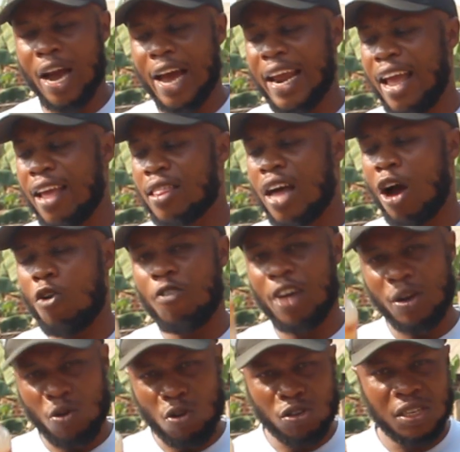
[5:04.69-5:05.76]
you can either
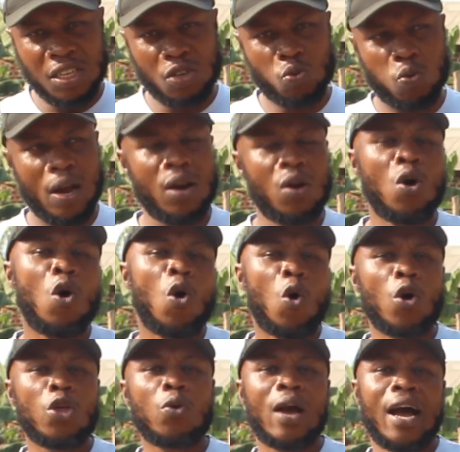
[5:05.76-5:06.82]
overdose this one
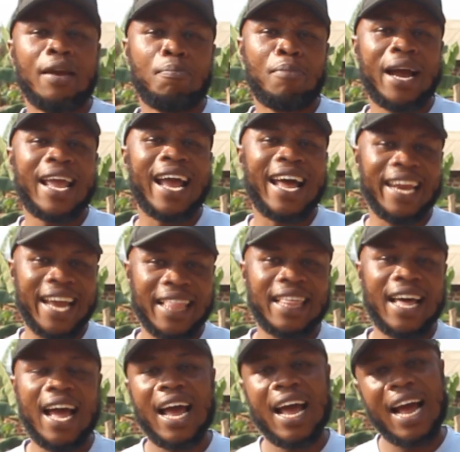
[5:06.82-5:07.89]
or you can buy
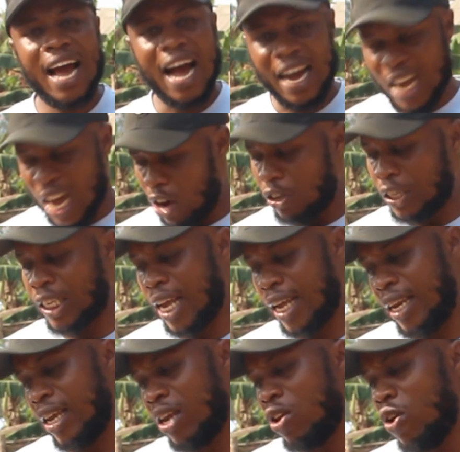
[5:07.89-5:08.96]
another
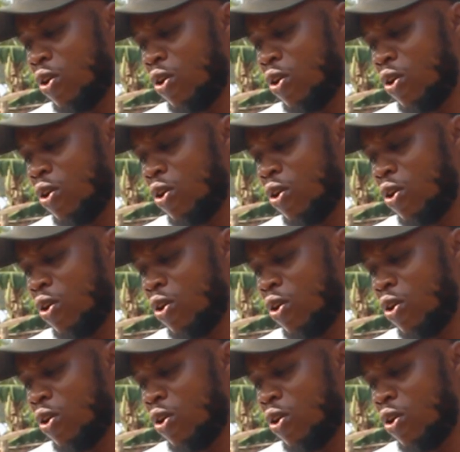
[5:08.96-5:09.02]
acaricide.